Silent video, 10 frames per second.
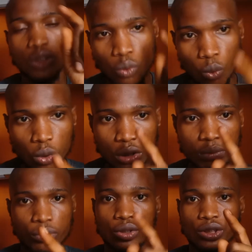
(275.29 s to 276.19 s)

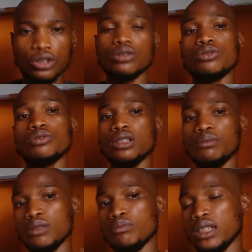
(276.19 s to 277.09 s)
1.0
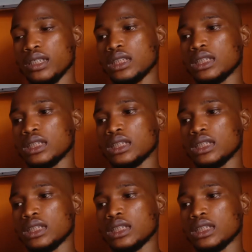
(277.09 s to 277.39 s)
mm lead.